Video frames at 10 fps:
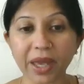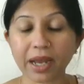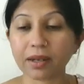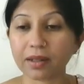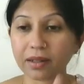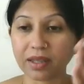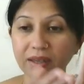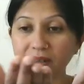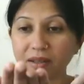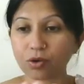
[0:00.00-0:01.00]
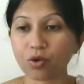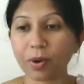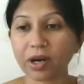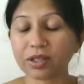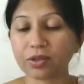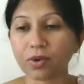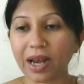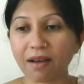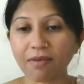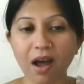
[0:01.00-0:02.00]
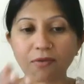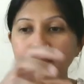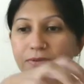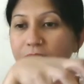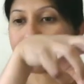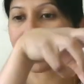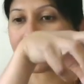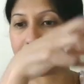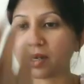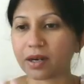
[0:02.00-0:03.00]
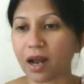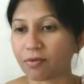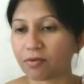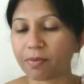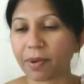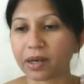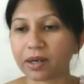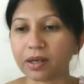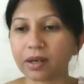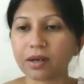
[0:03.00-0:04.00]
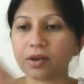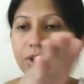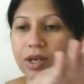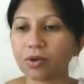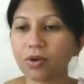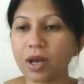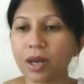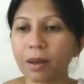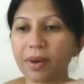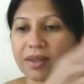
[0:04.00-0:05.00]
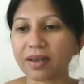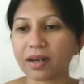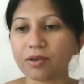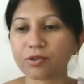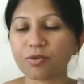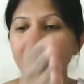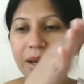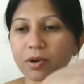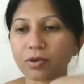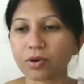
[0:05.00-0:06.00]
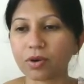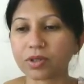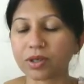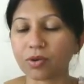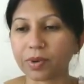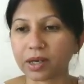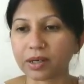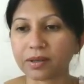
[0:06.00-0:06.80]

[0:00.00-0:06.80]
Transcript: And these are the two parts. You will have half of the pattern here, half of the pattern here, and you need to, basically, you should be able to close and open it.